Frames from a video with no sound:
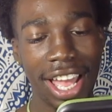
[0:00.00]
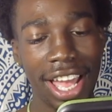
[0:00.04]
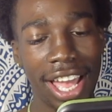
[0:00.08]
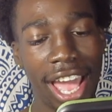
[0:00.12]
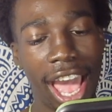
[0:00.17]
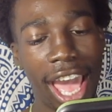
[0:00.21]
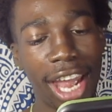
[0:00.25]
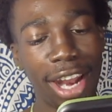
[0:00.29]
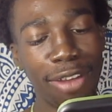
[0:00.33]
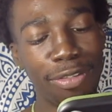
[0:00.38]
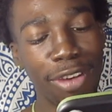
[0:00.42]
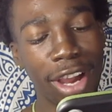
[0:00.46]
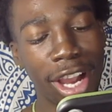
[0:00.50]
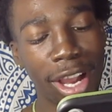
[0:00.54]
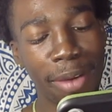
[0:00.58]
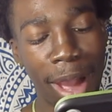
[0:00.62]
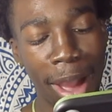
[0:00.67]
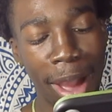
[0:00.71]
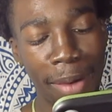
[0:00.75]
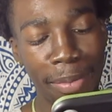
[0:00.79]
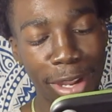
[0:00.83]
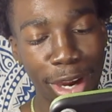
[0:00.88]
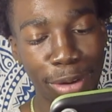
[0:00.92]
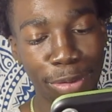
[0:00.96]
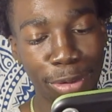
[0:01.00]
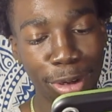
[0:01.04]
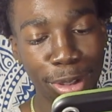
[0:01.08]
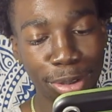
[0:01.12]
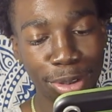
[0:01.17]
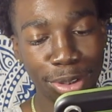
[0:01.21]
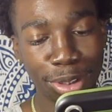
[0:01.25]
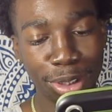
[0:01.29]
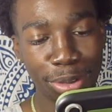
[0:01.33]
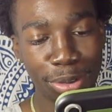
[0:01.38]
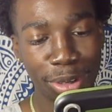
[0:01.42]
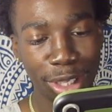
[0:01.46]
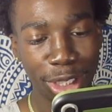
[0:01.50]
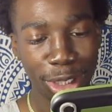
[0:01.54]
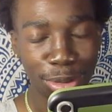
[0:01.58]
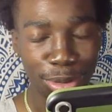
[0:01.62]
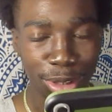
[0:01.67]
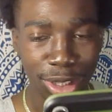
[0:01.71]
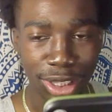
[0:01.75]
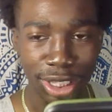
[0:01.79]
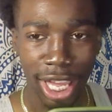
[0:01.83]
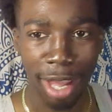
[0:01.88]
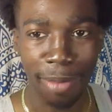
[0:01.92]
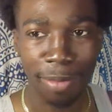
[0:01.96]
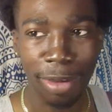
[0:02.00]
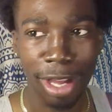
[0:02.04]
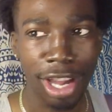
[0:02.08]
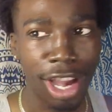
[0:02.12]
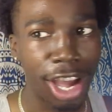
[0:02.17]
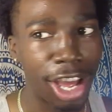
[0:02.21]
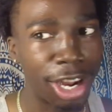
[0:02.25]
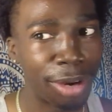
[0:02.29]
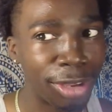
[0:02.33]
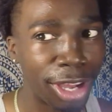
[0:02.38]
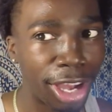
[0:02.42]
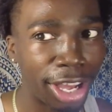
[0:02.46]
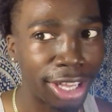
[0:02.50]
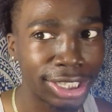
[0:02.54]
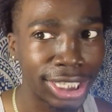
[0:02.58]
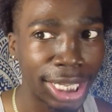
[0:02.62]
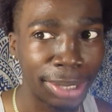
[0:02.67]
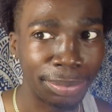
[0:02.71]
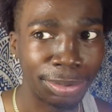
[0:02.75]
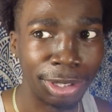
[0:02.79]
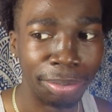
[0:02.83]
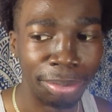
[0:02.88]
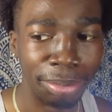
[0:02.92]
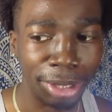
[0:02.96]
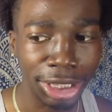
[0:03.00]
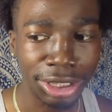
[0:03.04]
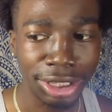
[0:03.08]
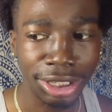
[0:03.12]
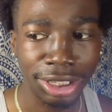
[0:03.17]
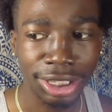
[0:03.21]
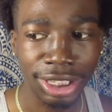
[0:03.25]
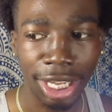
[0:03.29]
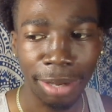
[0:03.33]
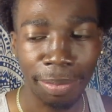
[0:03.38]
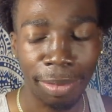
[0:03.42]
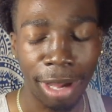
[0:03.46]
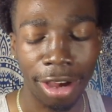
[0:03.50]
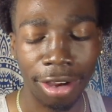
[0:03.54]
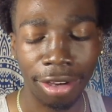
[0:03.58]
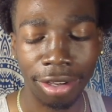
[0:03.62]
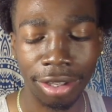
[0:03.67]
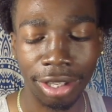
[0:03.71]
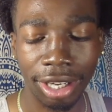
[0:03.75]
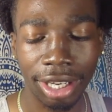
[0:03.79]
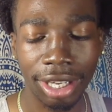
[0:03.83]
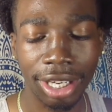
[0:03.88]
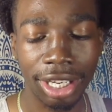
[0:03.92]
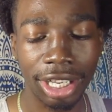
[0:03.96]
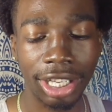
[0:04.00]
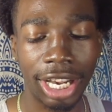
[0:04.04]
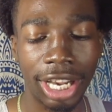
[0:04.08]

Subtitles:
How the fuck am I being rude to you and you just came here calling me all types of bitches talking about blah, blah, blah.